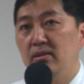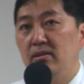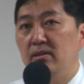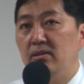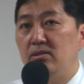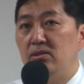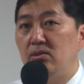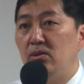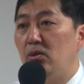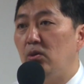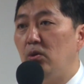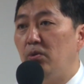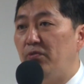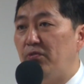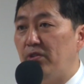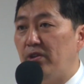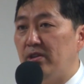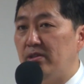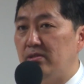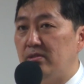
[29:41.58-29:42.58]
There's no hope
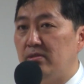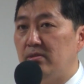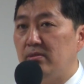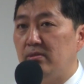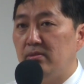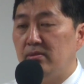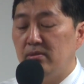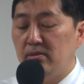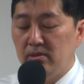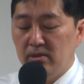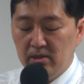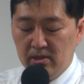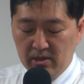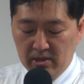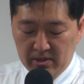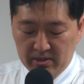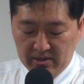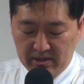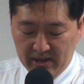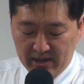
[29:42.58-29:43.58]
for us.
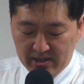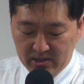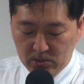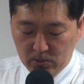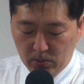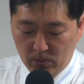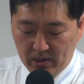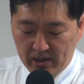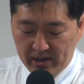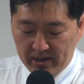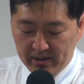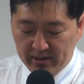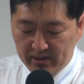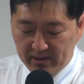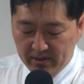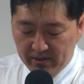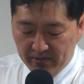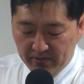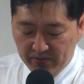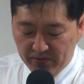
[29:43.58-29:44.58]
That's why,
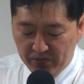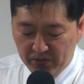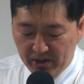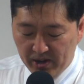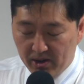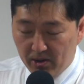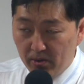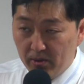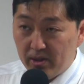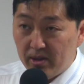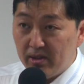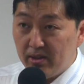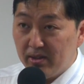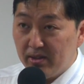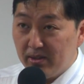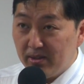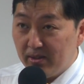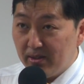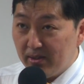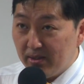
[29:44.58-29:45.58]
very
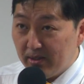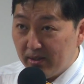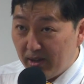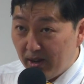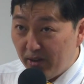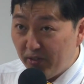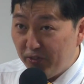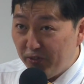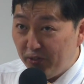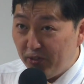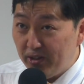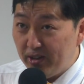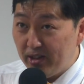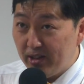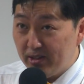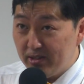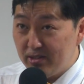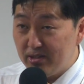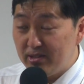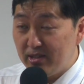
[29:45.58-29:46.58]
carefully
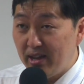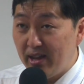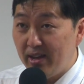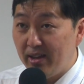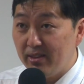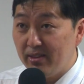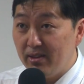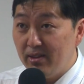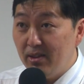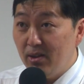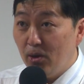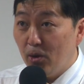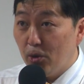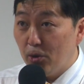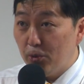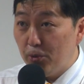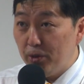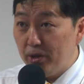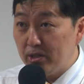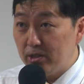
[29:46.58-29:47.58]
understand,
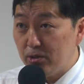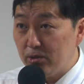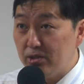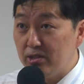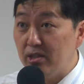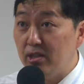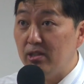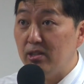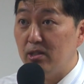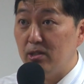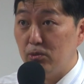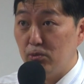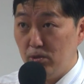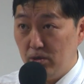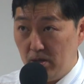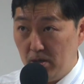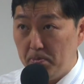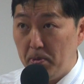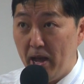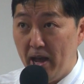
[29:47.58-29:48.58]
original sin is
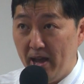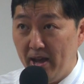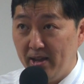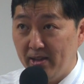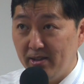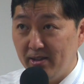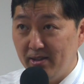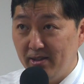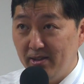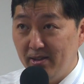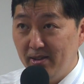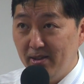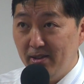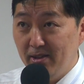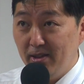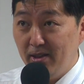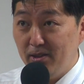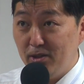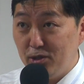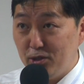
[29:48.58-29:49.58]
really bad.
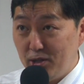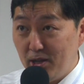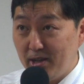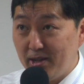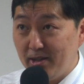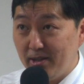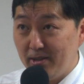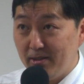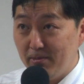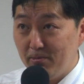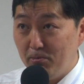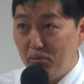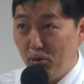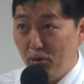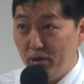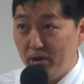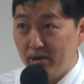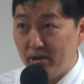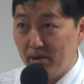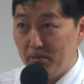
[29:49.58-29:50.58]
And the second
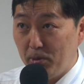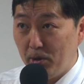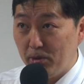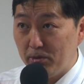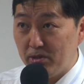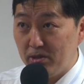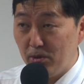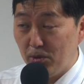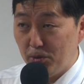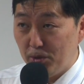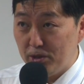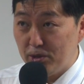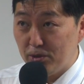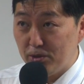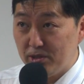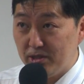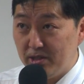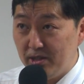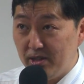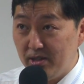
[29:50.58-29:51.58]
point about original
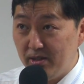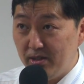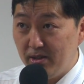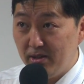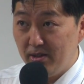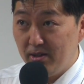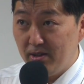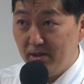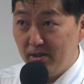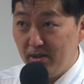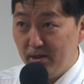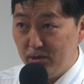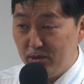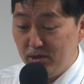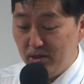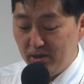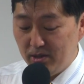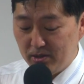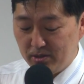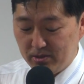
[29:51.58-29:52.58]
sin is
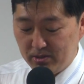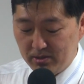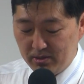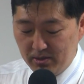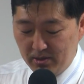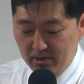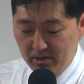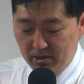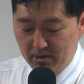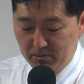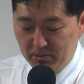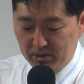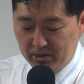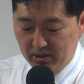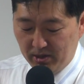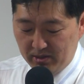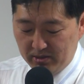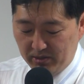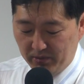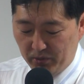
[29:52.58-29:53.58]
this.
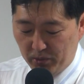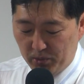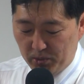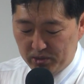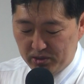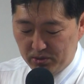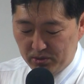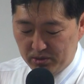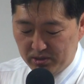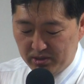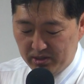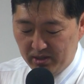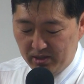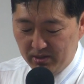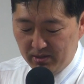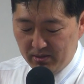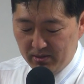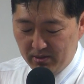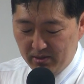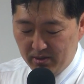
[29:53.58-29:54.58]
Because of original
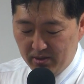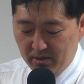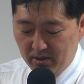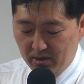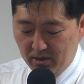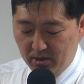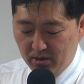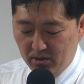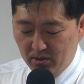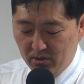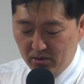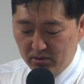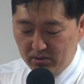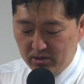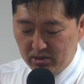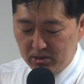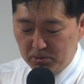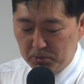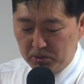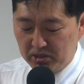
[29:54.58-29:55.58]
sin, all
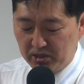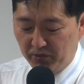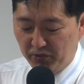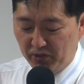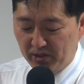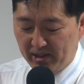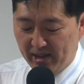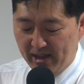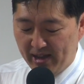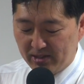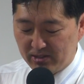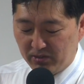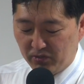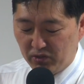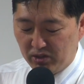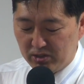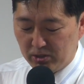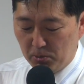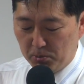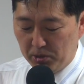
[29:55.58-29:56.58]
the specific acts of
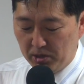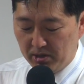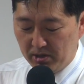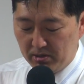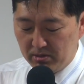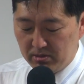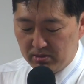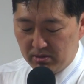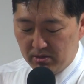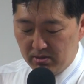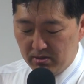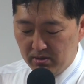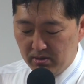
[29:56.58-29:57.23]
disobedience